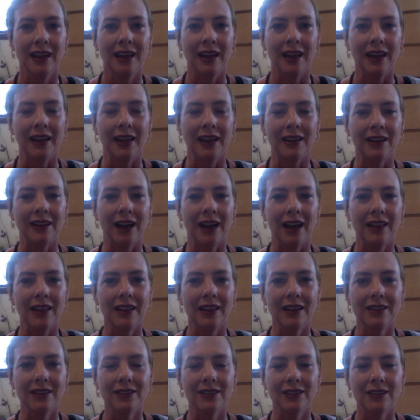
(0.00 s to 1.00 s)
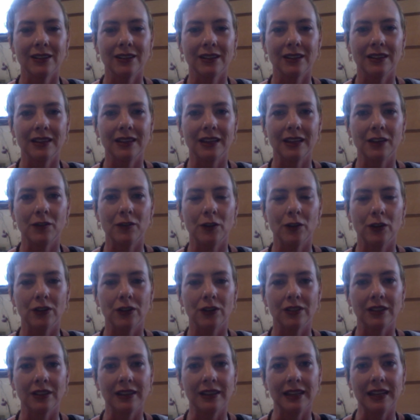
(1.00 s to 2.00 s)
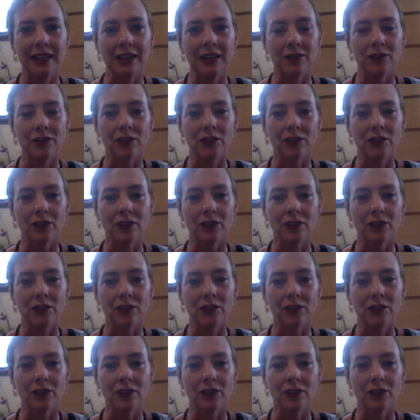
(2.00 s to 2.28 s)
And I like to think of her as a lady of